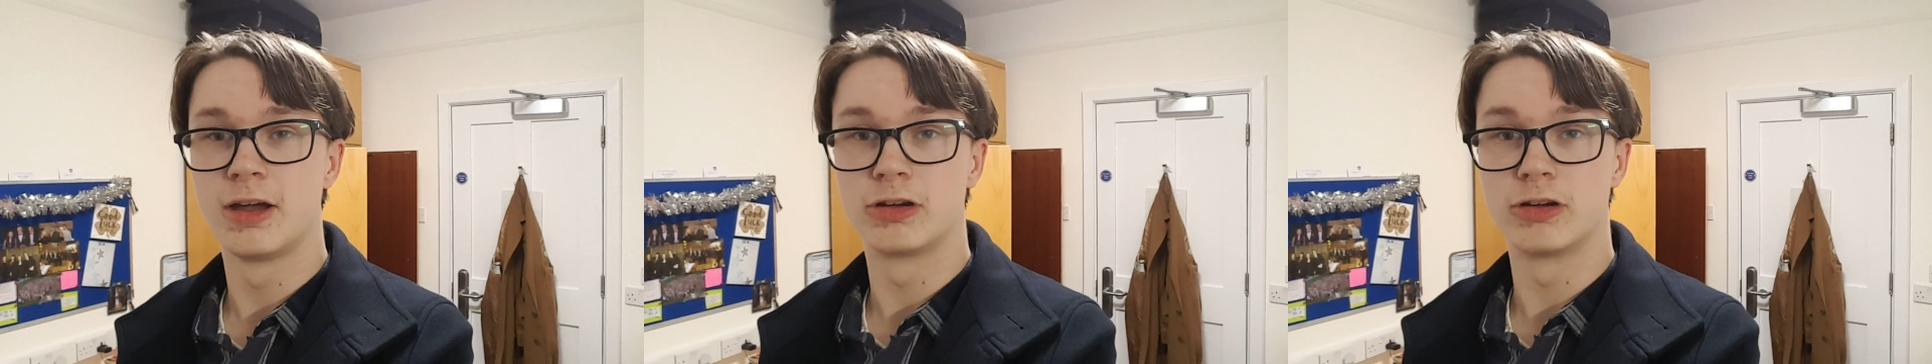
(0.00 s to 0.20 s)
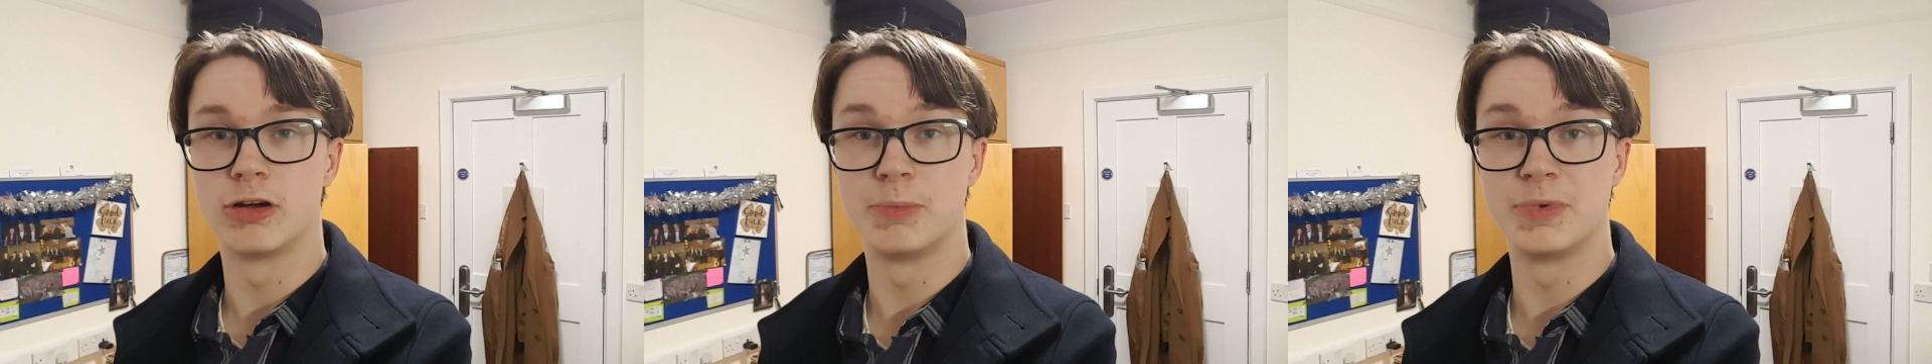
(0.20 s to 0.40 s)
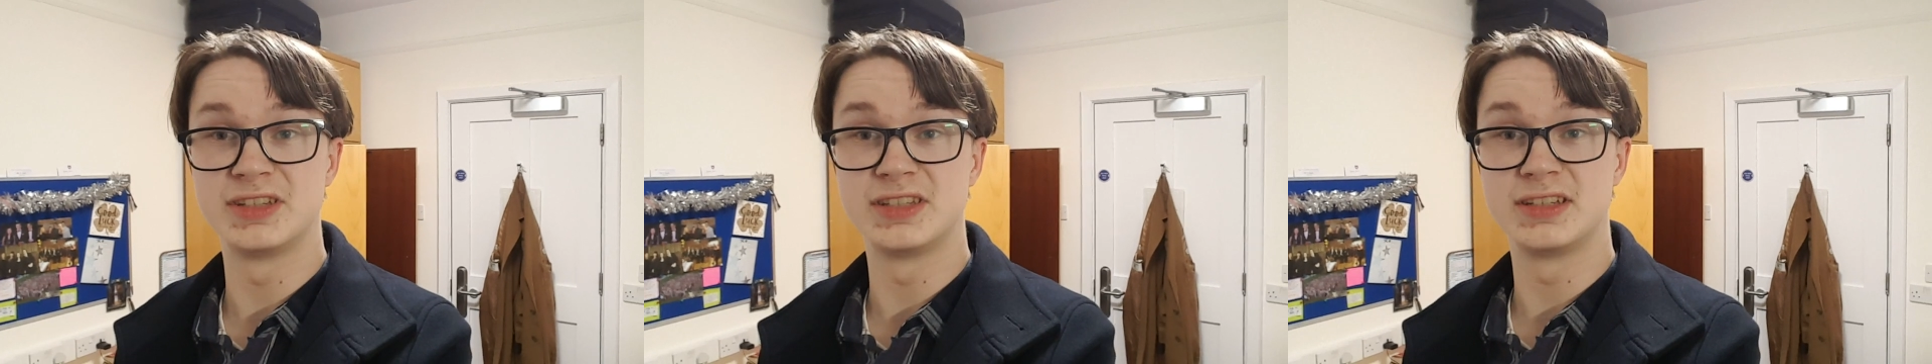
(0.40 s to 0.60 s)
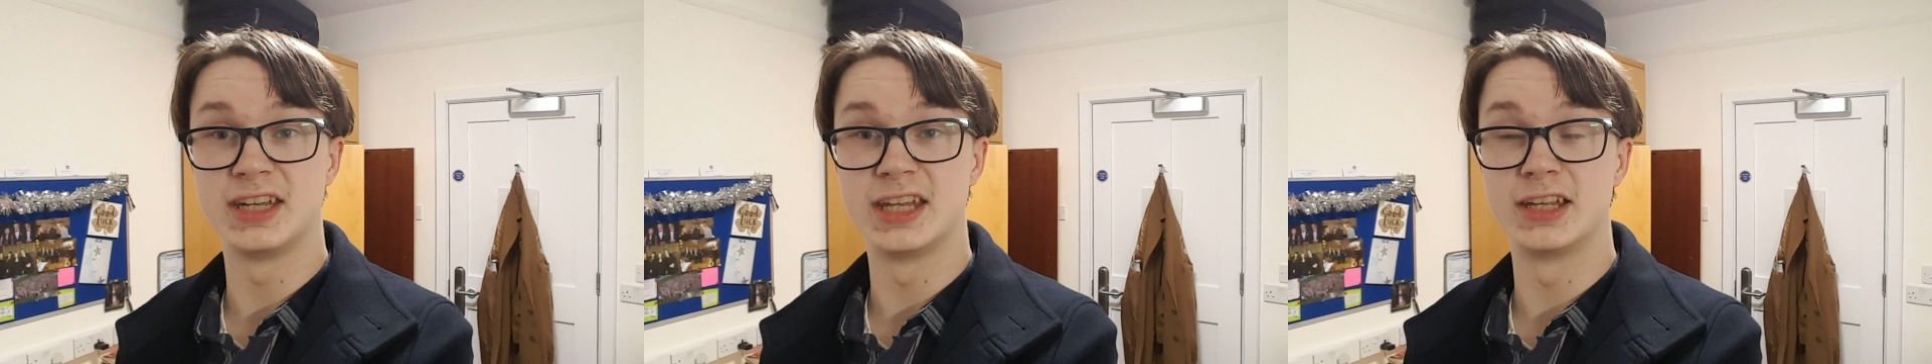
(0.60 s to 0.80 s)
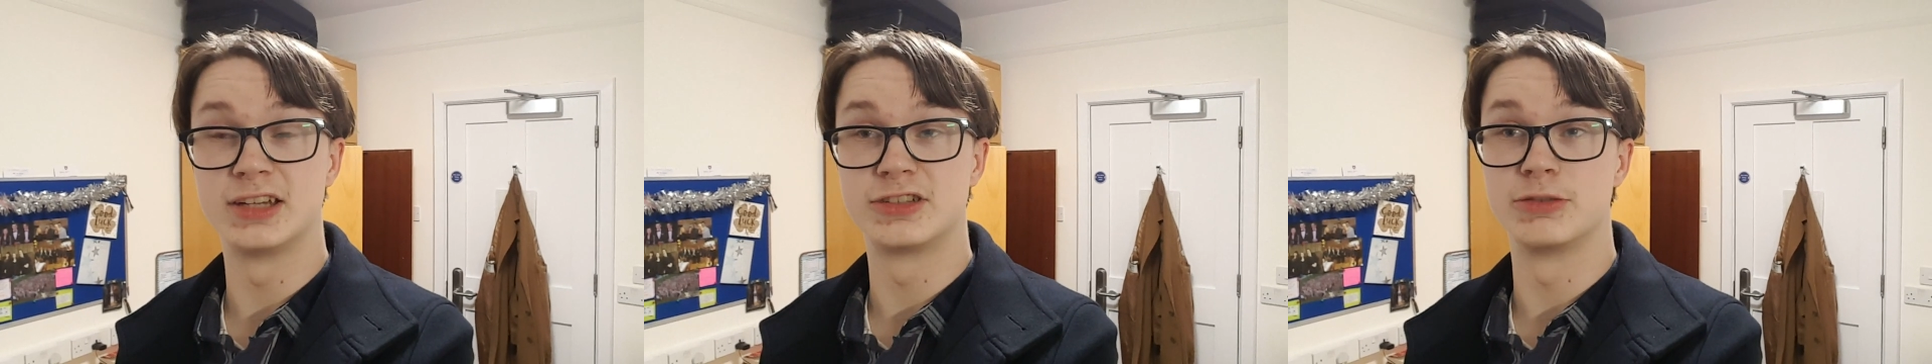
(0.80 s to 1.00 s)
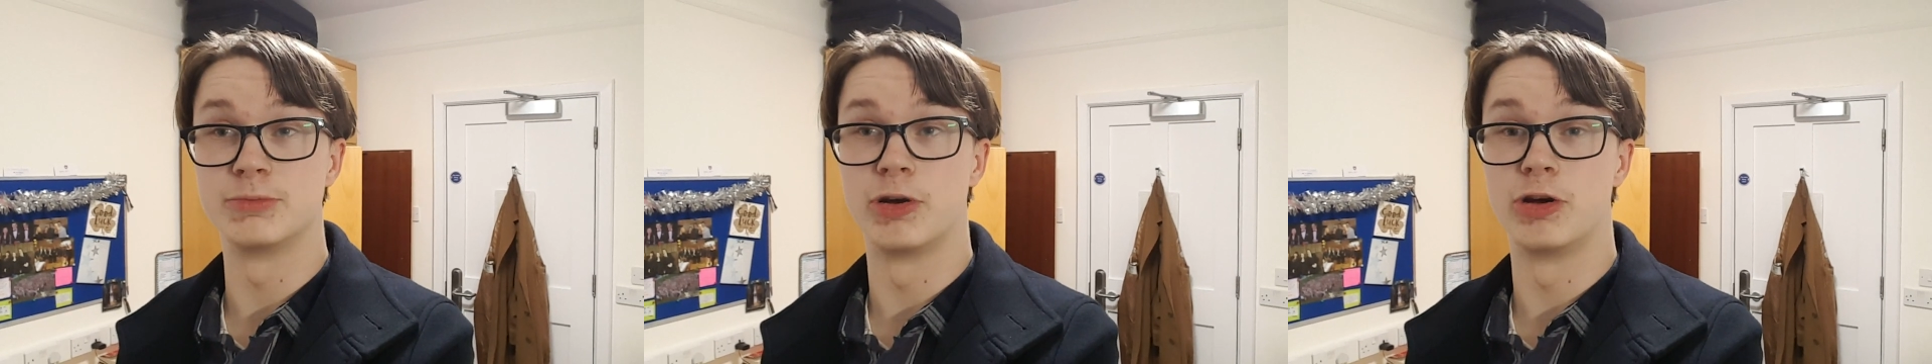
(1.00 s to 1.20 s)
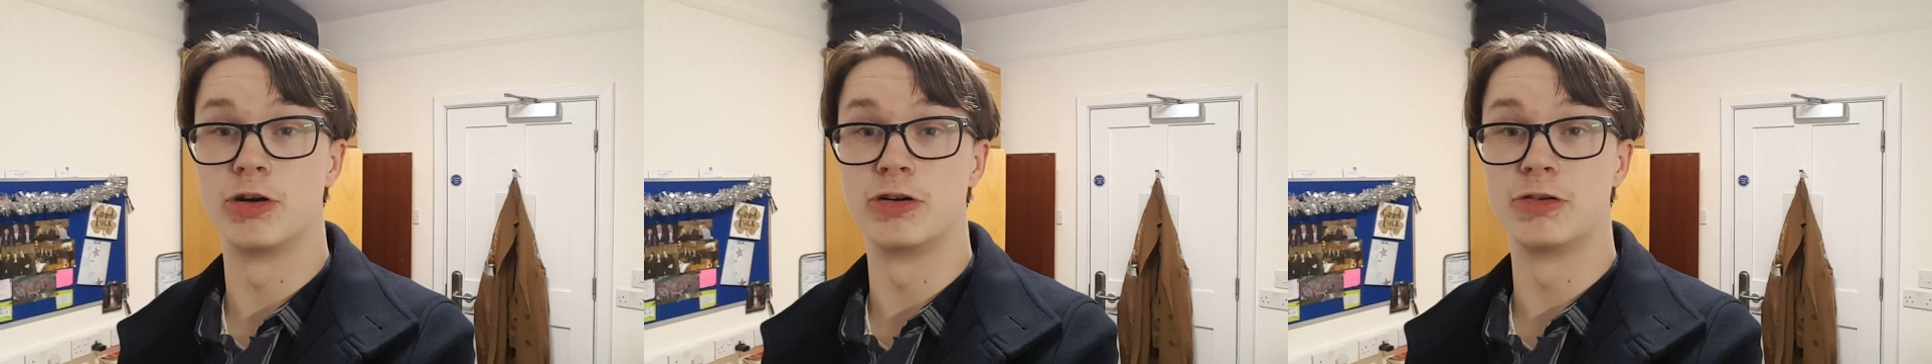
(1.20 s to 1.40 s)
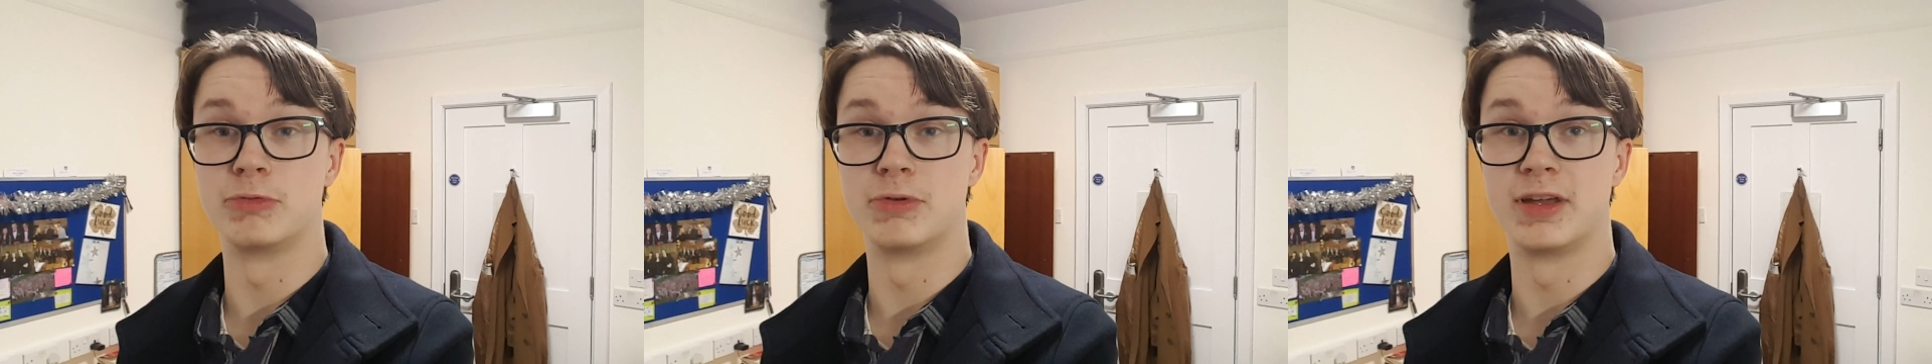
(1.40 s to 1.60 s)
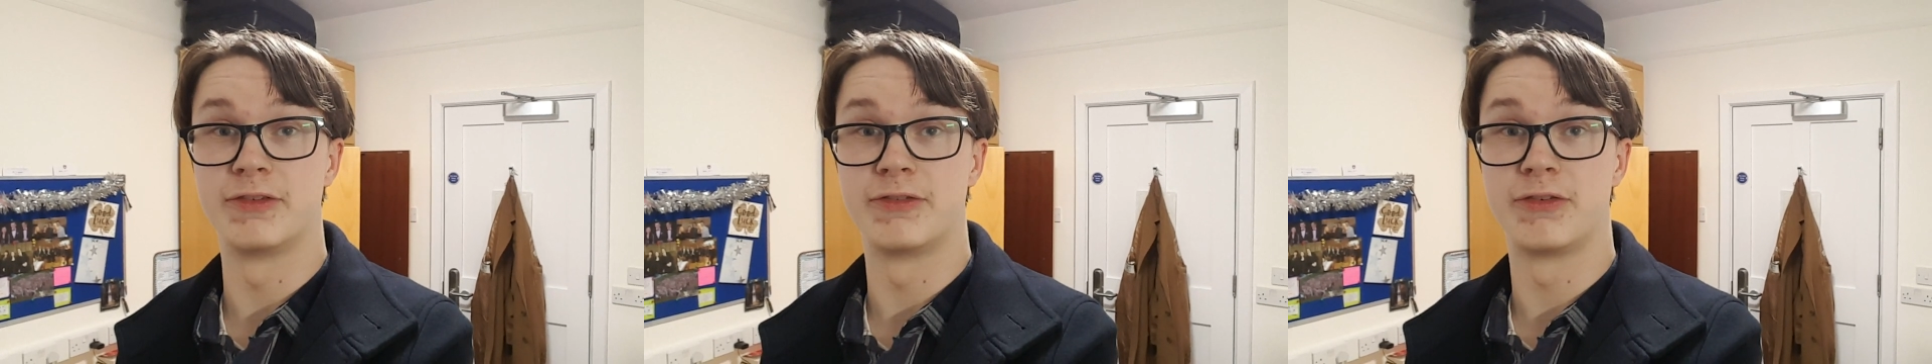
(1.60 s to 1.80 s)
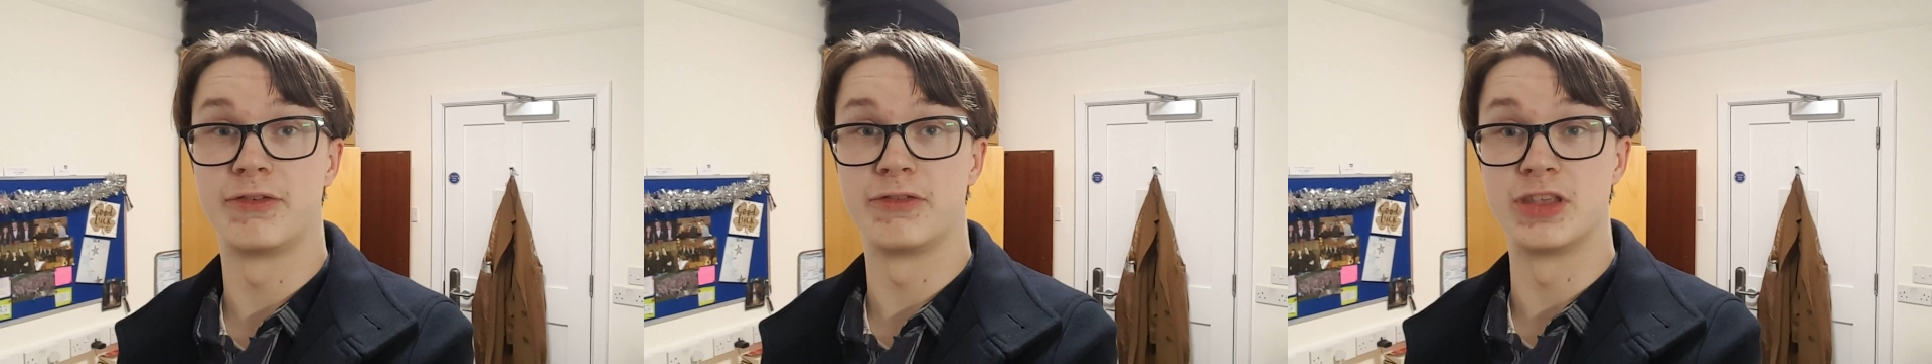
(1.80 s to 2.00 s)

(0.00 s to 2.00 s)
Got a busy day tomorrow with